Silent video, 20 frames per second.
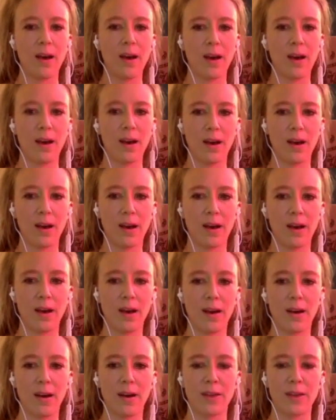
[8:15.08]

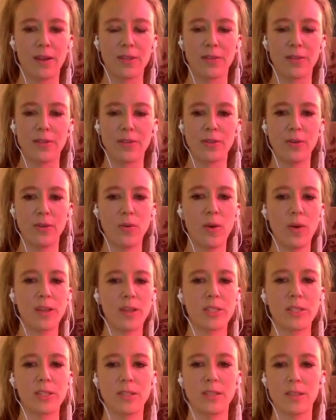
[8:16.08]
So there's no
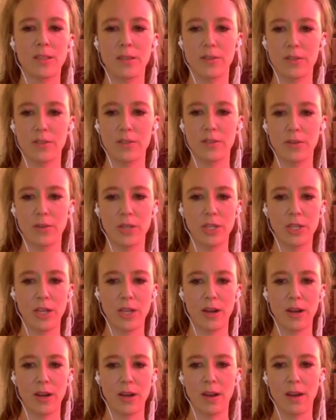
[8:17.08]
questions and there's no
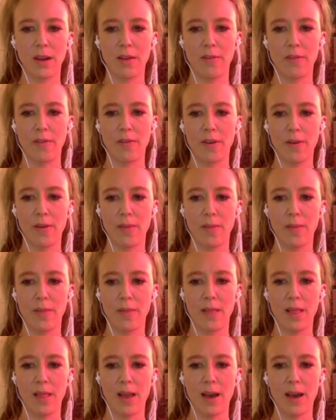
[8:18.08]
sharing
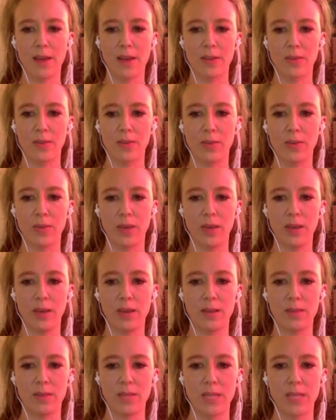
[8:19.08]
from last week's
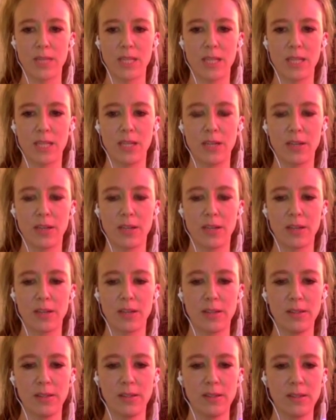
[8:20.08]

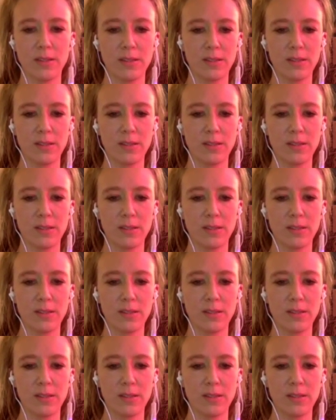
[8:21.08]
material.